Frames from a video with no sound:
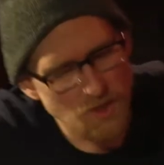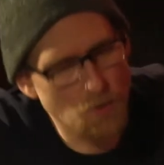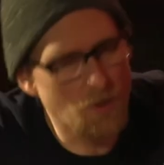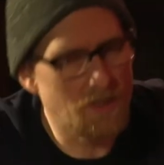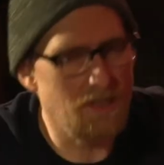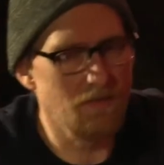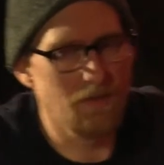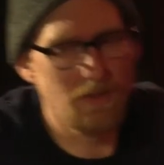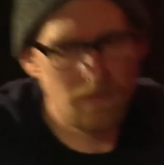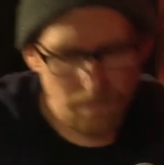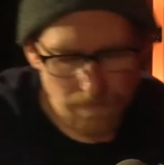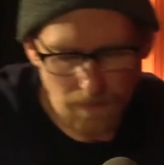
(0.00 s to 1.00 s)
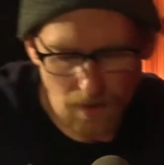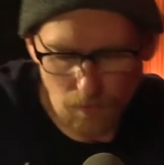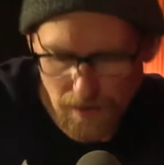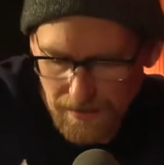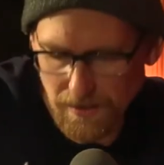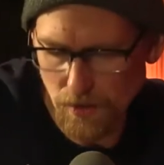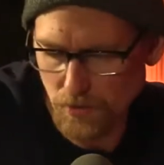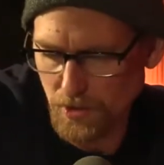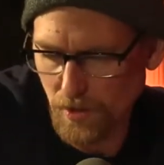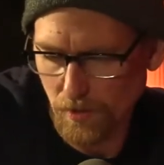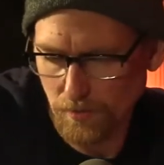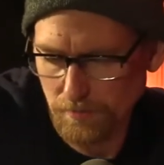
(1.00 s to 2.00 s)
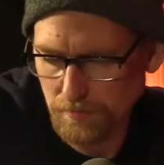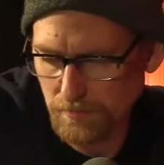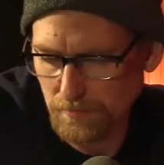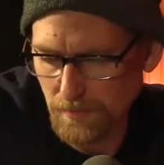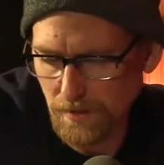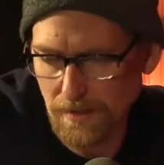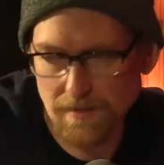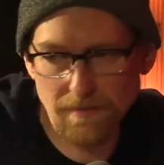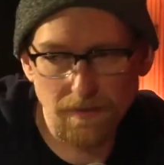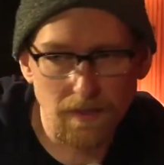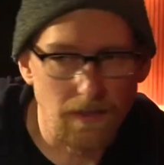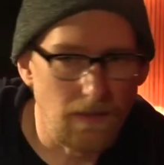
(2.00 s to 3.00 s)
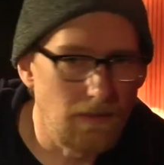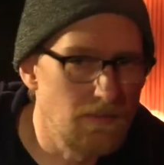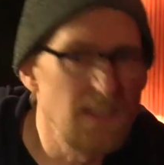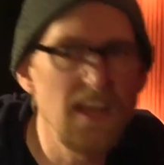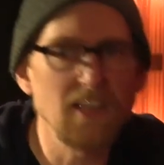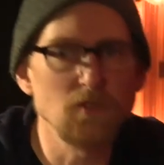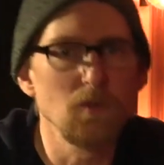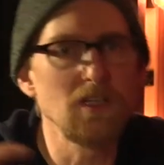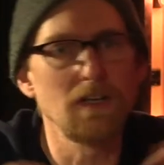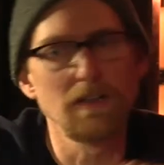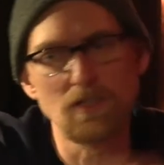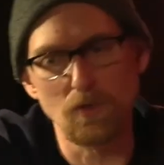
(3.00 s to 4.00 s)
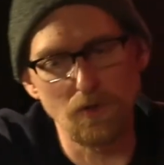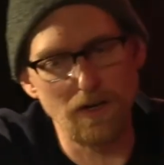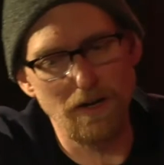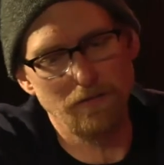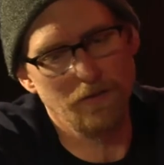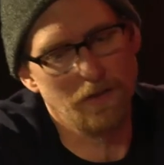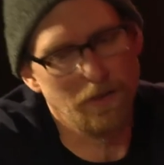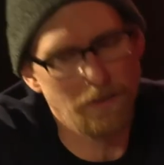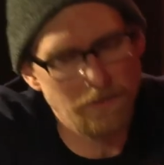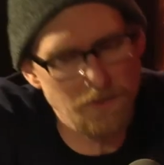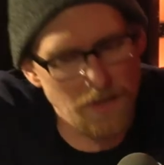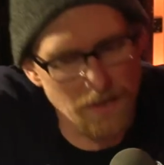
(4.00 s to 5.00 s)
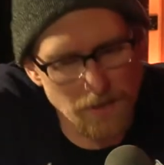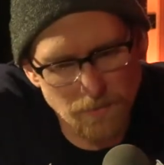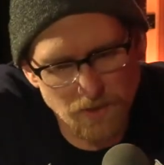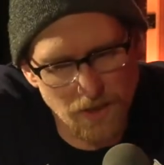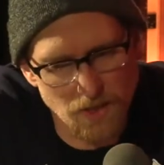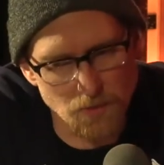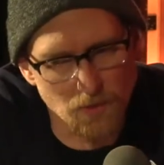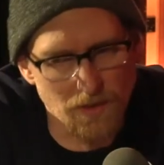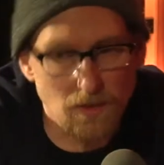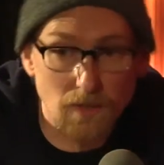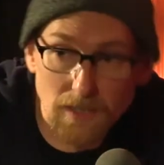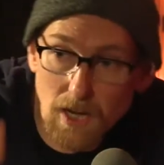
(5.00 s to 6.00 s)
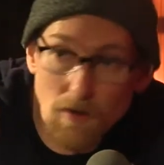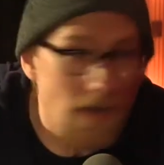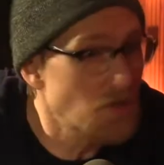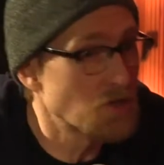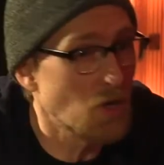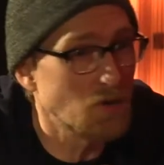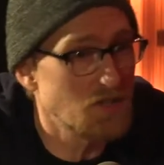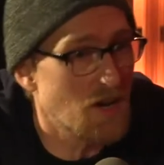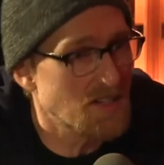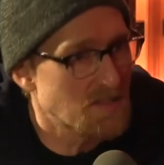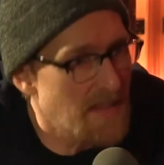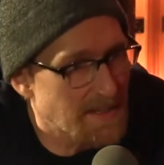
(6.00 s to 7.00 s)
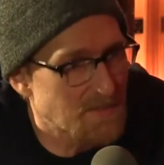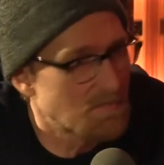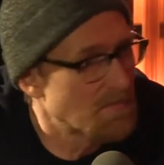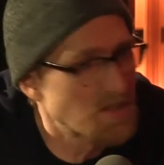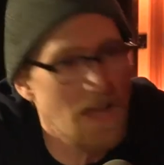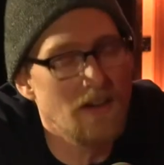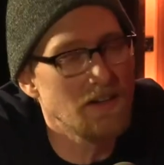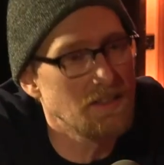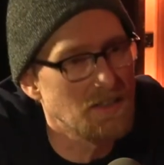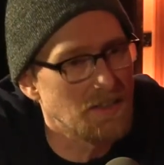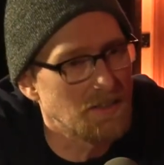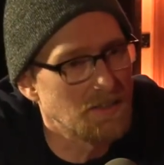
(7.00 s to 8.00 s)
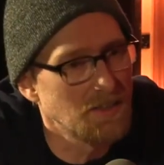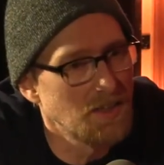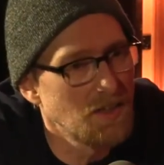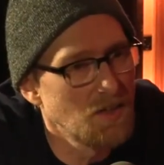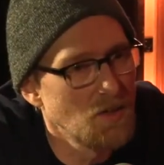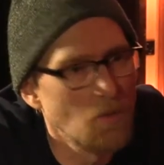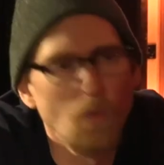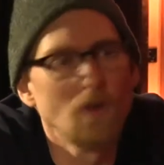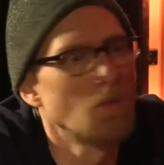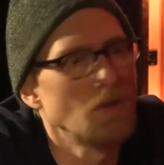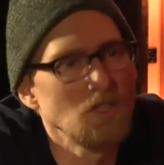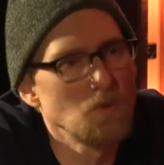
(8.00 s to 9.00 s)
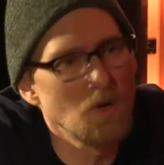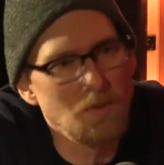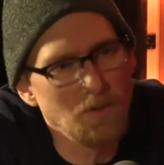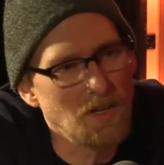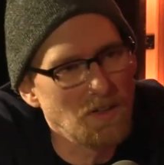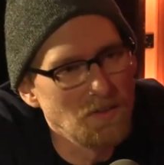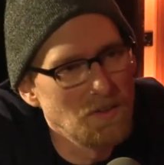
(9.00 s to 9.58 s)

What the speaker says: you were given a radio show, and let's say the next weekend you don't have a stand-up schedule, they're like, all right, your show starts that Saturday night. What do you want to play?